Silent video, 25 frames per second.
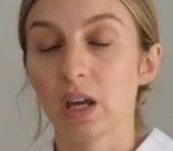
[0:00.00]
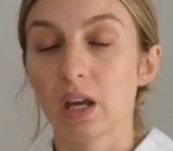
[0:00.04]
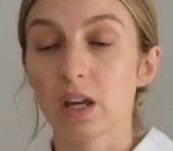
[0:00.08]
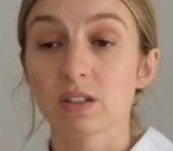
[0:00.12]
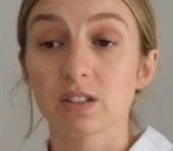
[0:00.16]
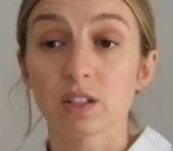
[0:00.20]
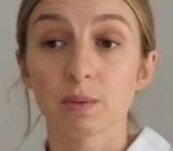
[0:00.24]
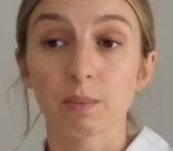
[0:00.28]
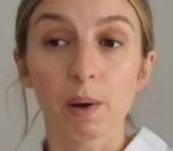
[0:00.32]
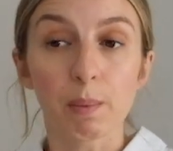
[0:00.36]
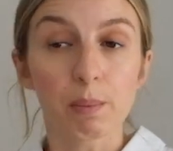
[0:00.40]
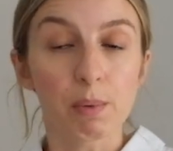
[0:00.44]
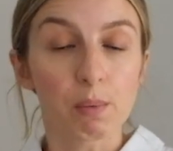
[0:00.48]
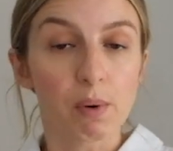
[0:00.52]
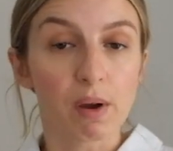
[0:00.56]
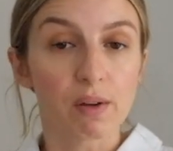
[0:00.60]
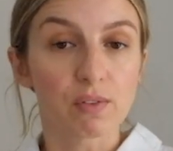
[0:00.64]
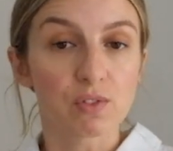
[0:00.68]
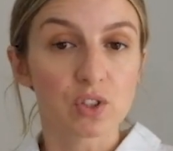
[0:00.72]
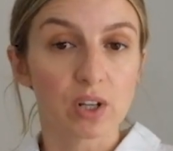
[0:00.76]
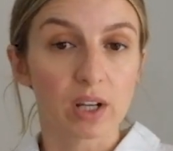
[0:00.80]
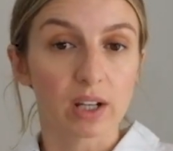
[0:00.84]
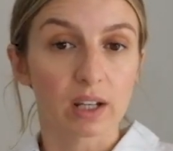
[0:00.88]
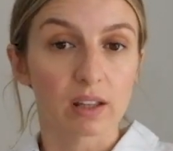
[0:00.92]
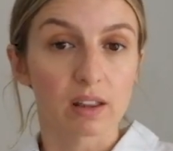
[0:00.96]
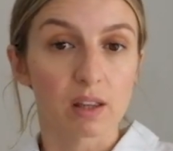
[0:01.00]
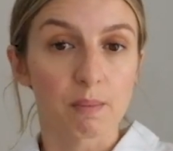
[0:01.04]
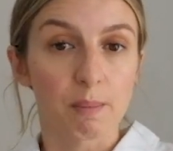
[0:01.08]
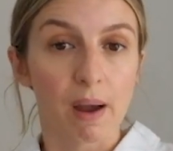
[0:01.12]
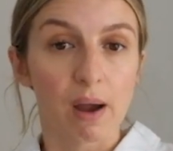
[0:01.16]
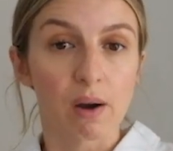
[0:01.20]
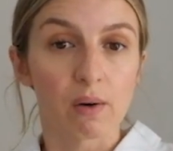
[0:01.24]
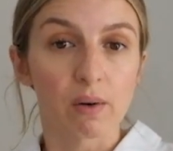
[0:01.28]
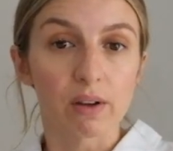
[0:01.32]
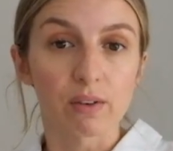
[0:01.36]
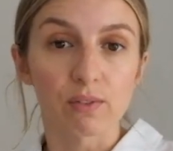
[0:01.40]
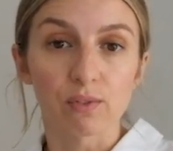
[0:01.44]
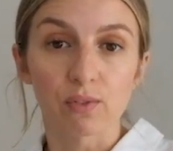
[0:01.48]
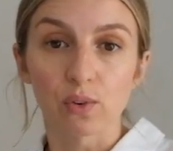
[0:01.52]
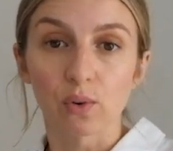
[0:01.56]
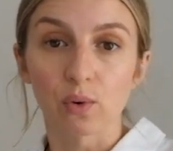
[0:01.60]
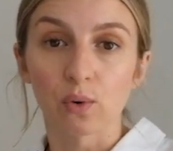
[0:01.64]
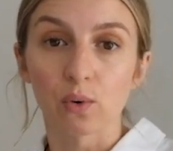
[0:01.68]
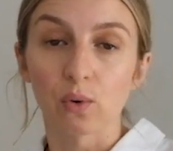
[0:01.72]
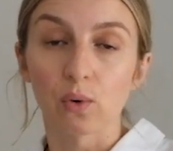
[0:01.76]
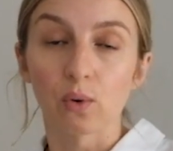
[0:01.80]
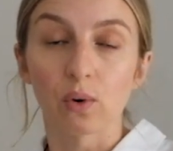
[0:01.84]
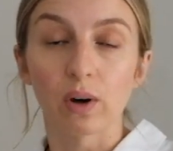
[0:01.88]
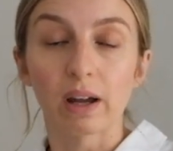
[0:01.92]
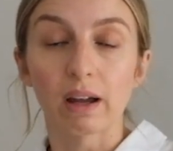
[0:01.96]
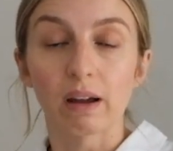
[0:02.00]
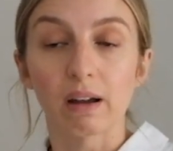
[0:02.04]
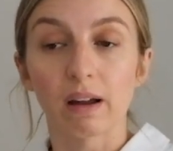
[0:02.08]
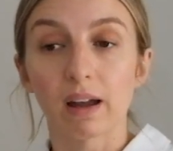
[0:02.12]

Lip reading: So it might be worth checking them out if you're